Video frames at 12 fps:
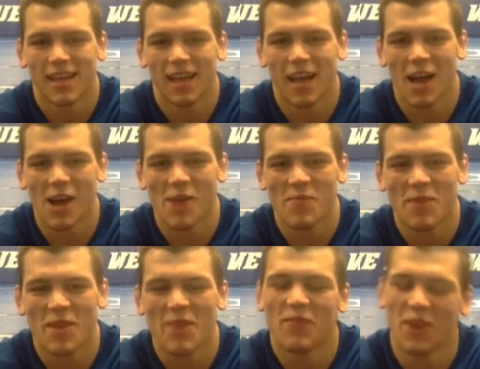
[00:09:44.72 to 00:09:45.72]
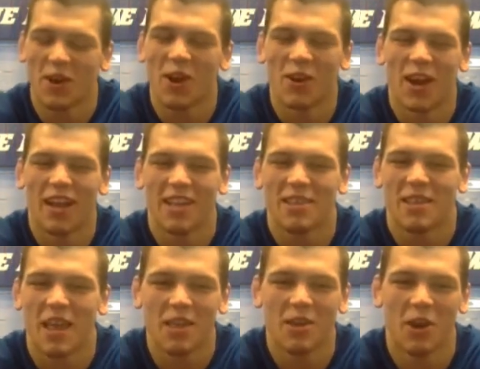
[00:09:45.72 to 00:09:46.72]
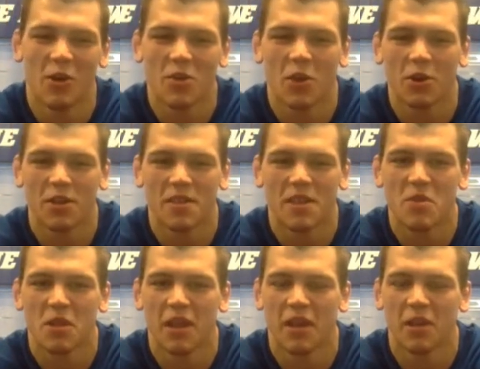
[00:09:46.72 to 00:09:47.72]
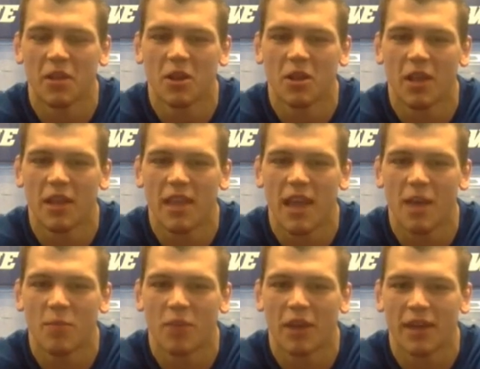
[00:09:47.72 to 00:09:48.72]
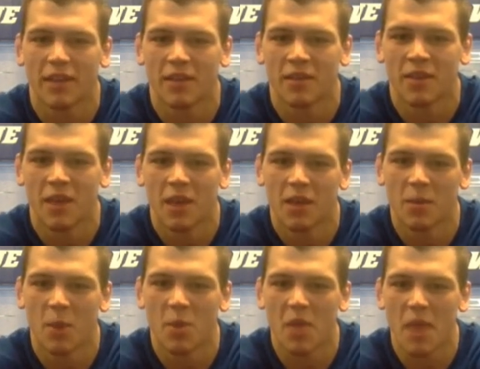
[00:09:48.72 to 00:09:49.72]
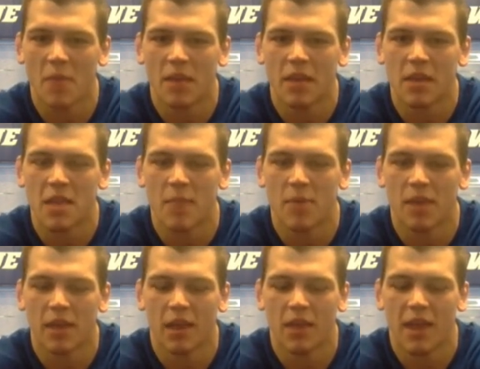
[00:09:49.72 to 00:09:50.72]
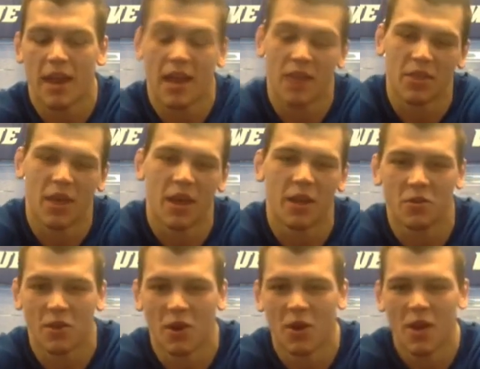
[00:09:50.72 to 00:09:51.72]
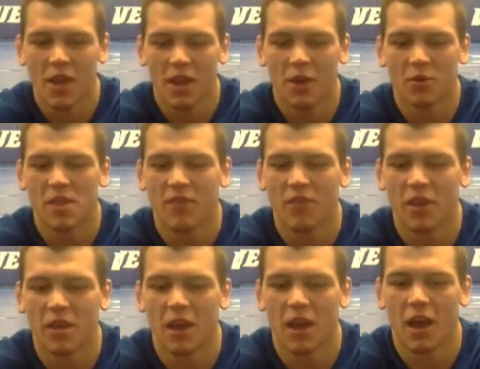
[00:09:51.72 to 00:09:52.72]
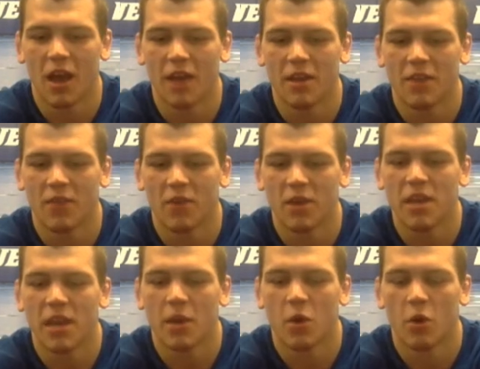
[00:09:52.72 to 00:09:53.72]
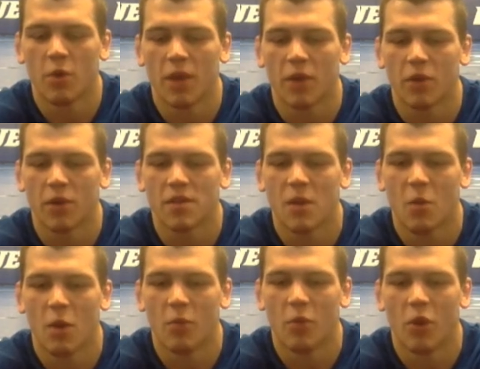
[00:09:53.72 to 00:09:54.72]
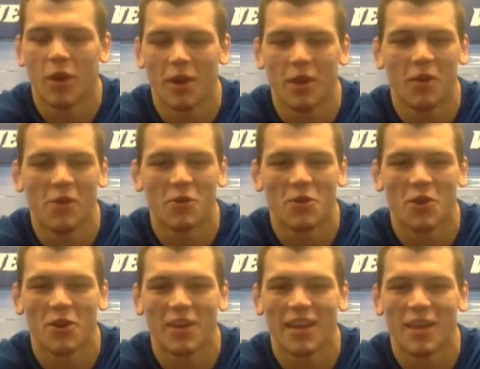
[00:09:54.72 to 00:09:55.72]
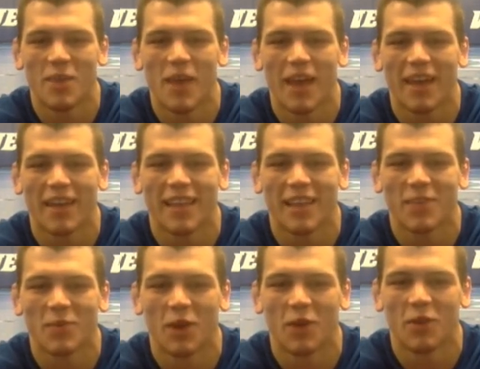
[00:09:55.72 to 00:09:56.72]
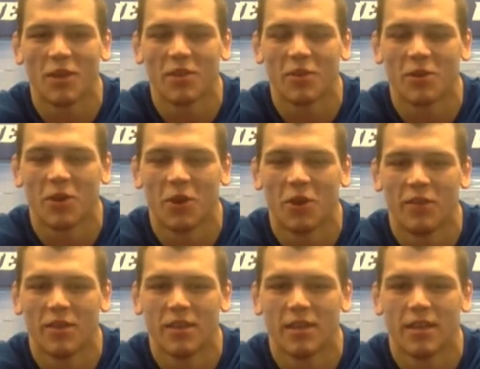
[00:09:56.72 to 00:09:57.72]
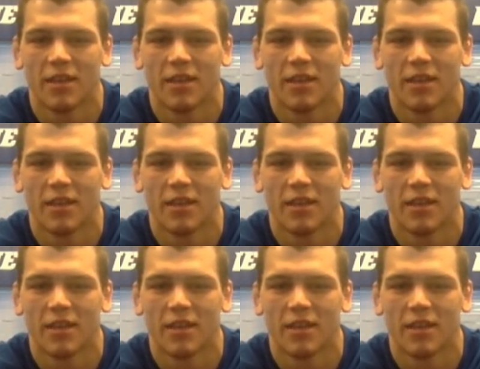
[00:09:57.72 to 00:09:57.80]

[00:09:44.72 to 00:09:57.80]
It felt all right. He said, you know, it's hard to simulate a look like that in practice, someone that big and that big, that athletic. So it was definitely different. He got a hold of my wrist at one point. It was hard to get it back. That's where I really took note of it.